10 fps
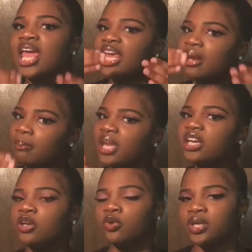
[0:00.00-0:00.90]
in the
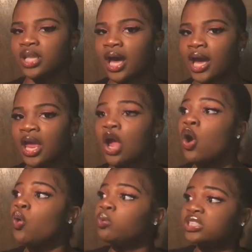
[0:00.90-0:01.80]
meet and greet line
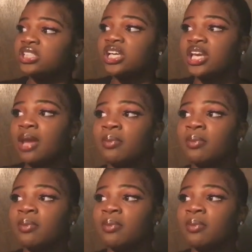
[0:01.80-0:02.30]
who was looking